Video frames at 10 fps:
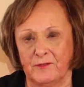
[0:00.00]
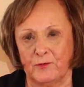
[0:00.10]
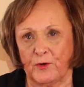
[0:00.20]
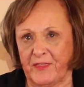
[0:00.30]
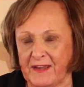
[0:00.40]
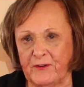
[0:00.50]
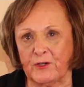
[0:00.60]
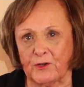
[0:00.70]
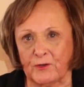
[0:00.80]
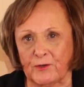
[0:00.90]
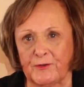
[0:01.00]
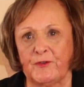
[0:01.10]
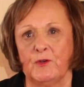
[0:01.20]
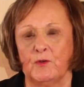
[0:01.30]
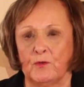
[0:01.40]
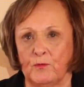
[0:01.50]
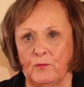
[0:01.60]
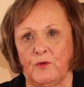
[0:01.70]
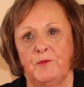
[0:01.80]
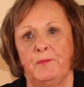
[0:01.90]
North African girls
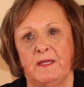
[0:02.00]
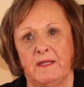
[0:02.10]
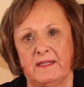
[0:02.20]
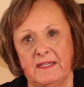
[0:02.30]
would be